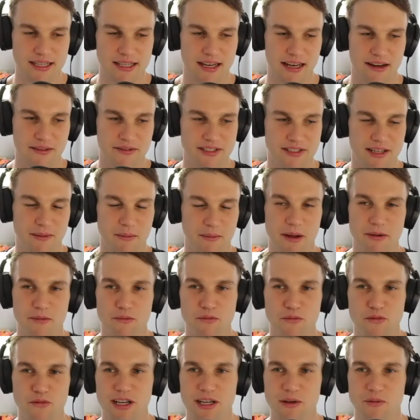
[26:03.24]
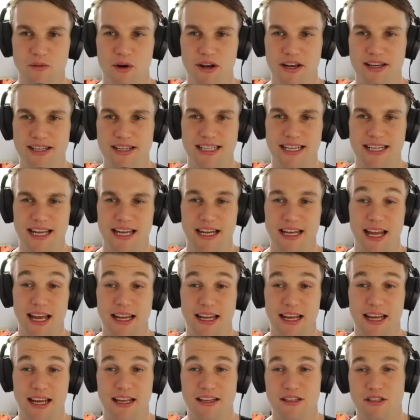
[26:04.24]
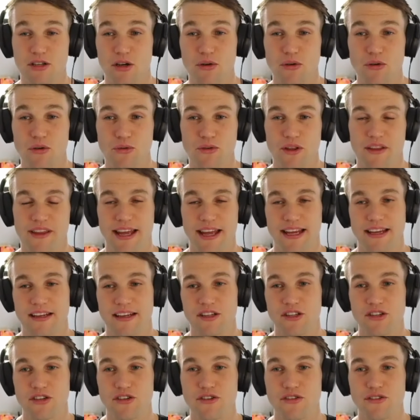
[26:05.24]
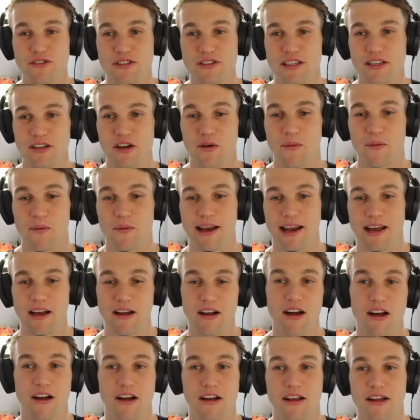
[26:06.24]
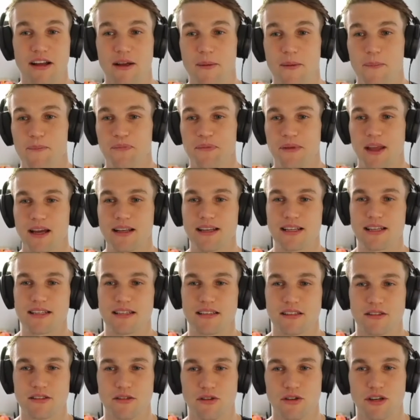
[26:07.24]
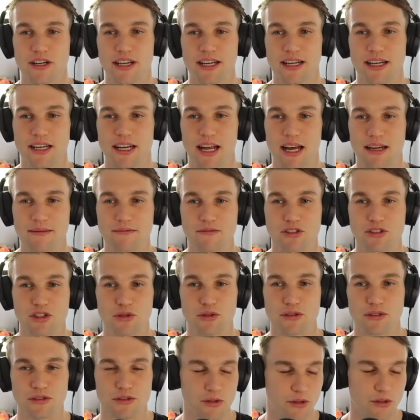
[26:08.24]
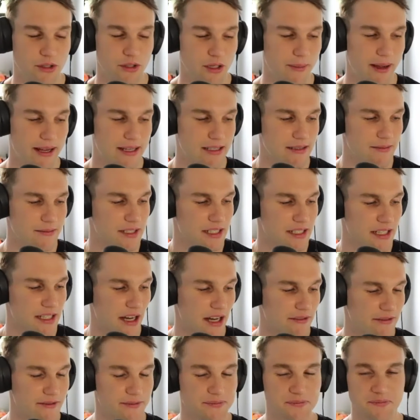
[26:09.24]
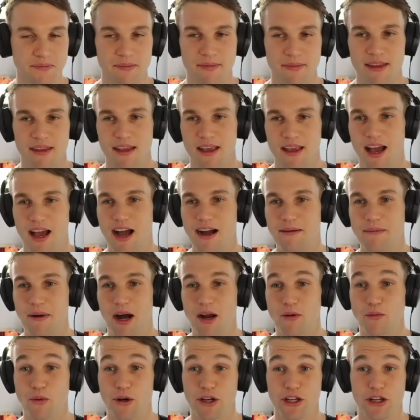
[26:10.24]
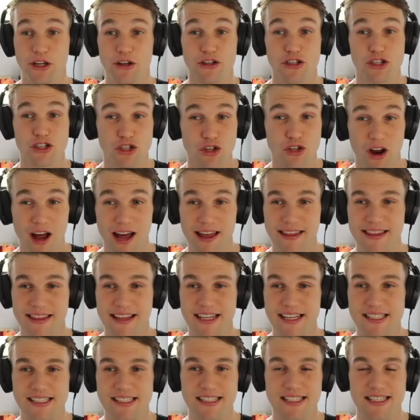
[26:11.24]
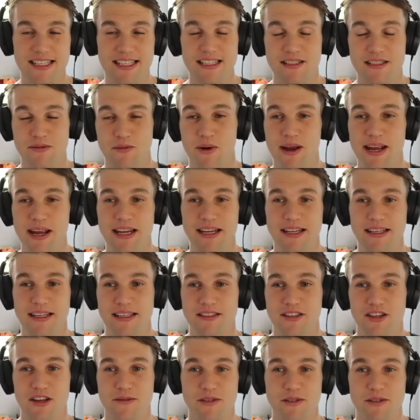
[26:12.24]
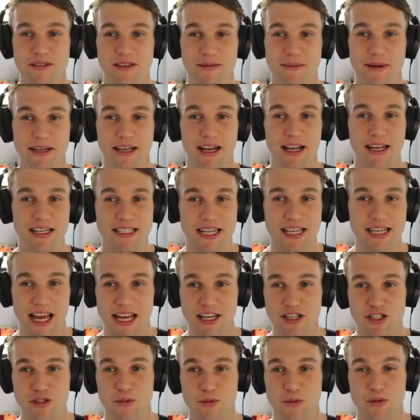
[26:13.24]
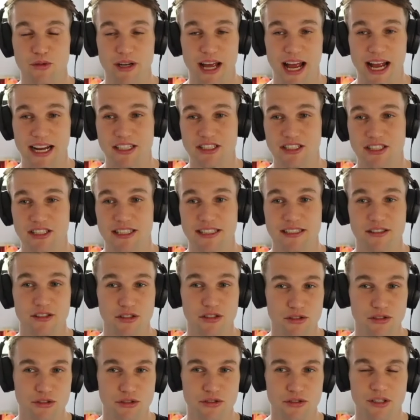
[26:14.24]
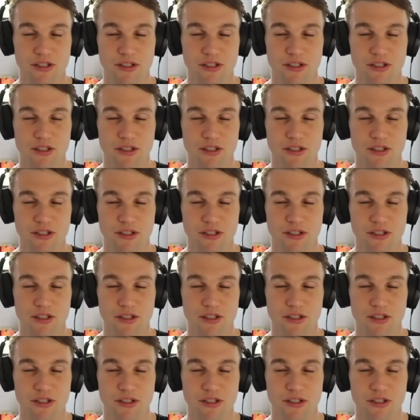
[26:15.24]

if someone really wanted to get like a tool that they can use and go away like, oh, I listened to Corey and Jordan talking about some stuff. I want to go try this week in terms of something like tangible to actually do.